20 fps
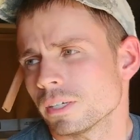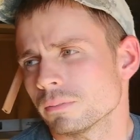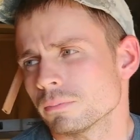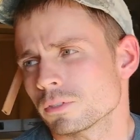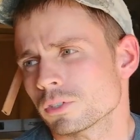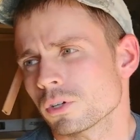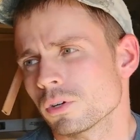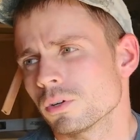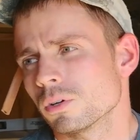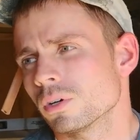
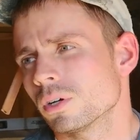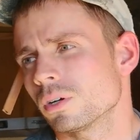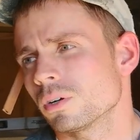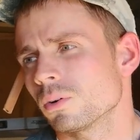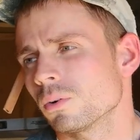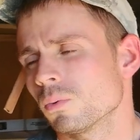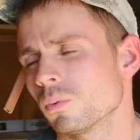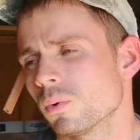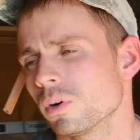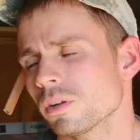So
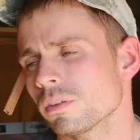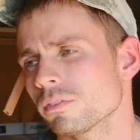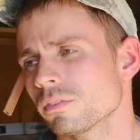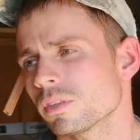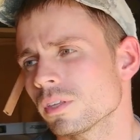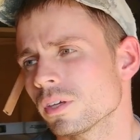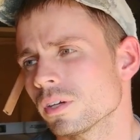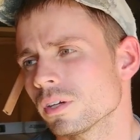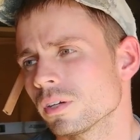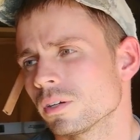I'm going
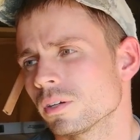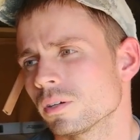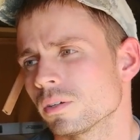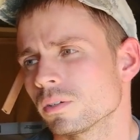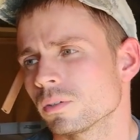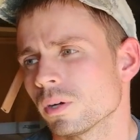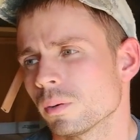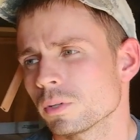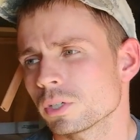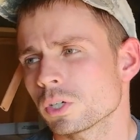
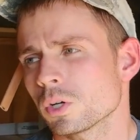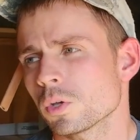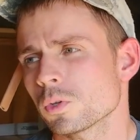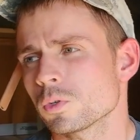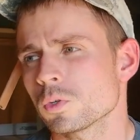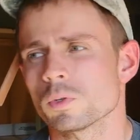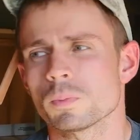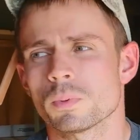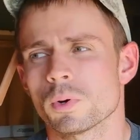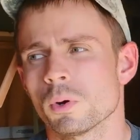to go
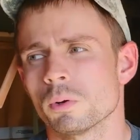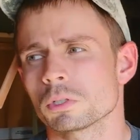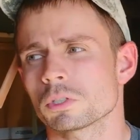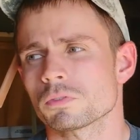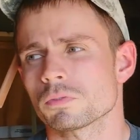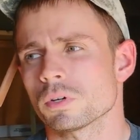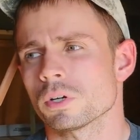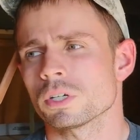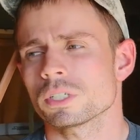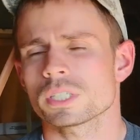through the pros
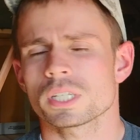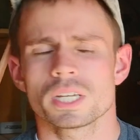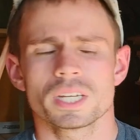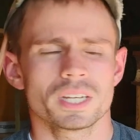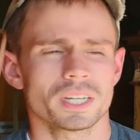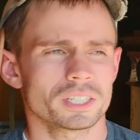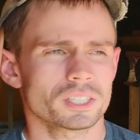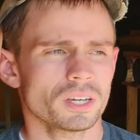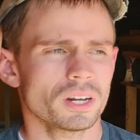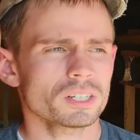first.
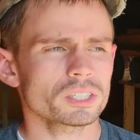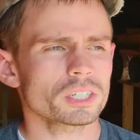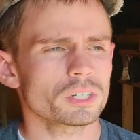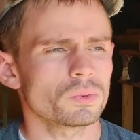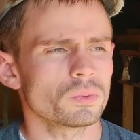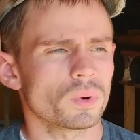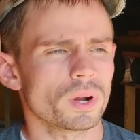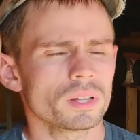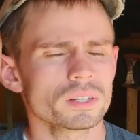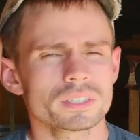It's honestly
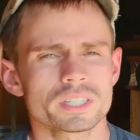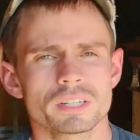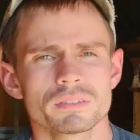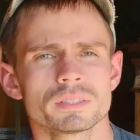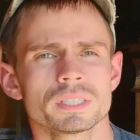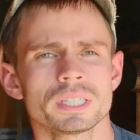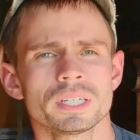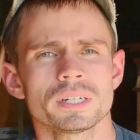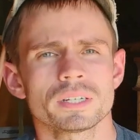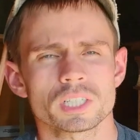
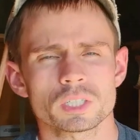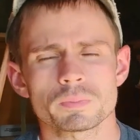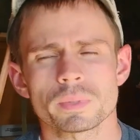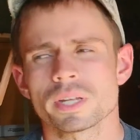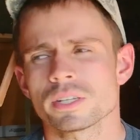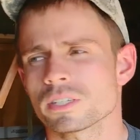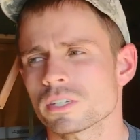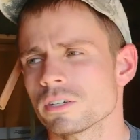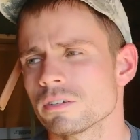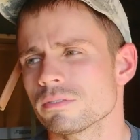relatively
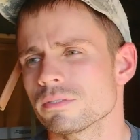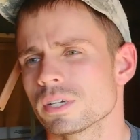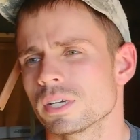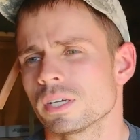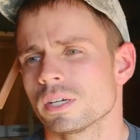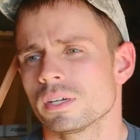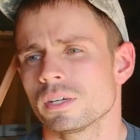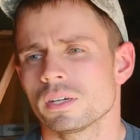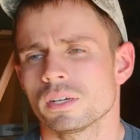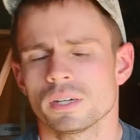inexpensive,
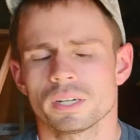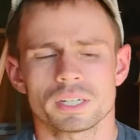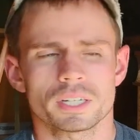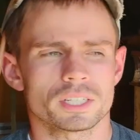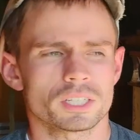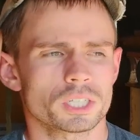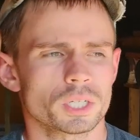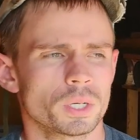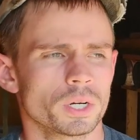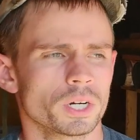
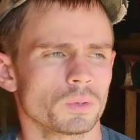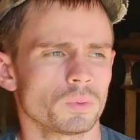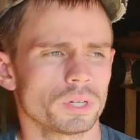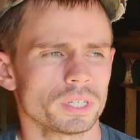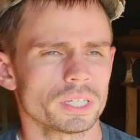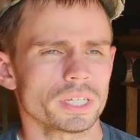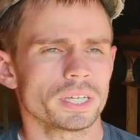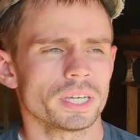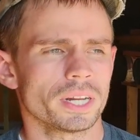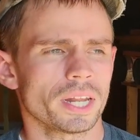considering what
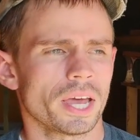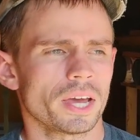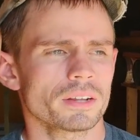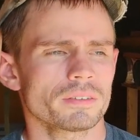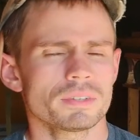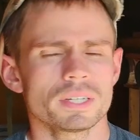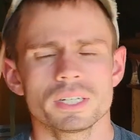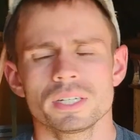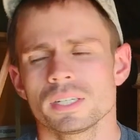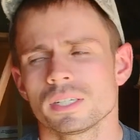you get out
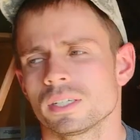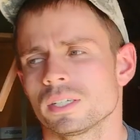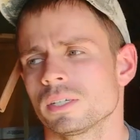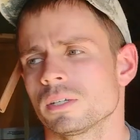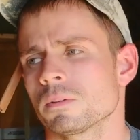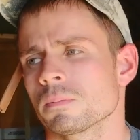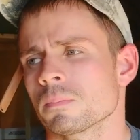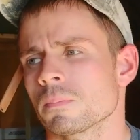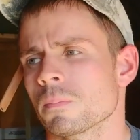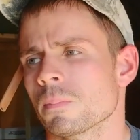of it.
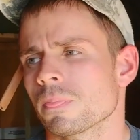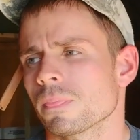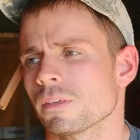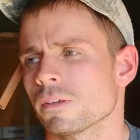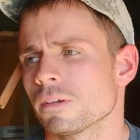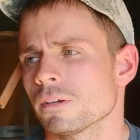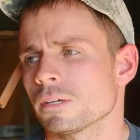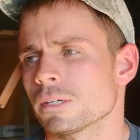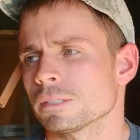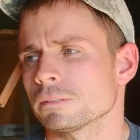
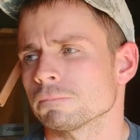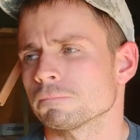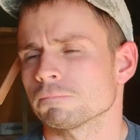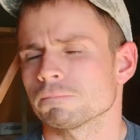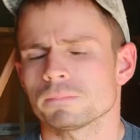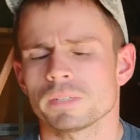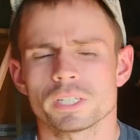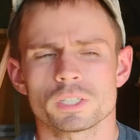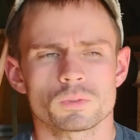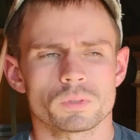
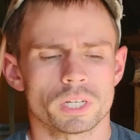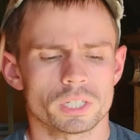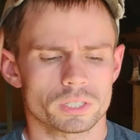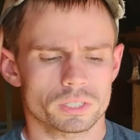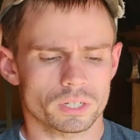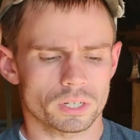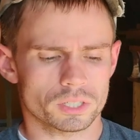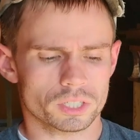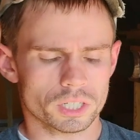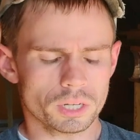
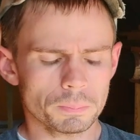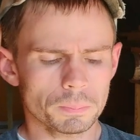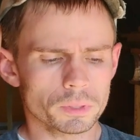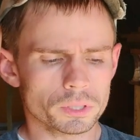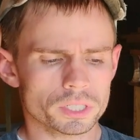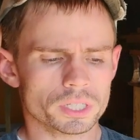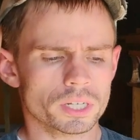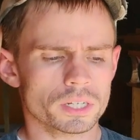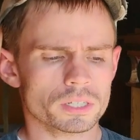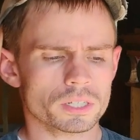It's a simple
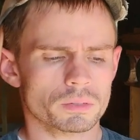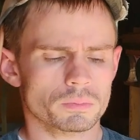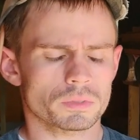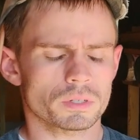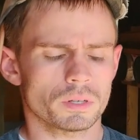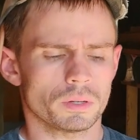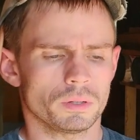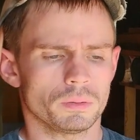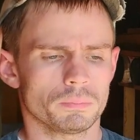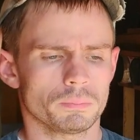system
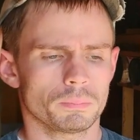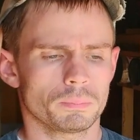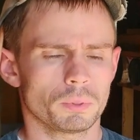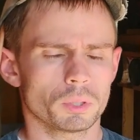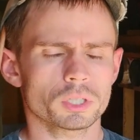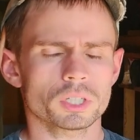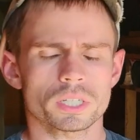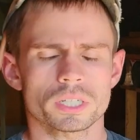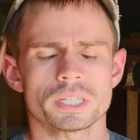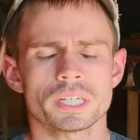to
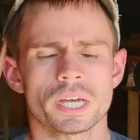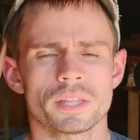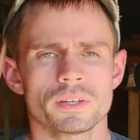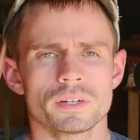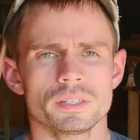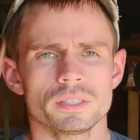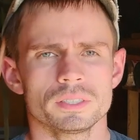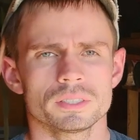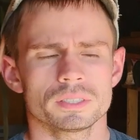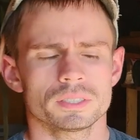put
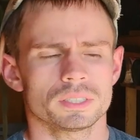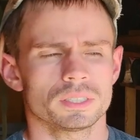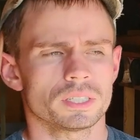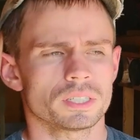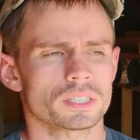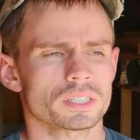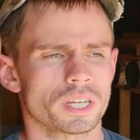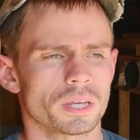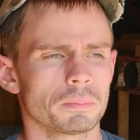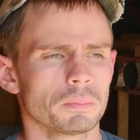together and
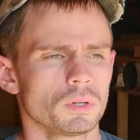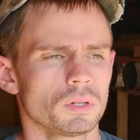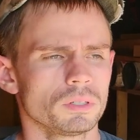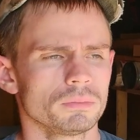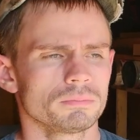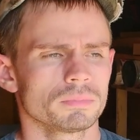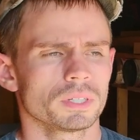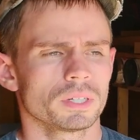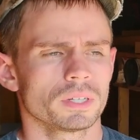assemble.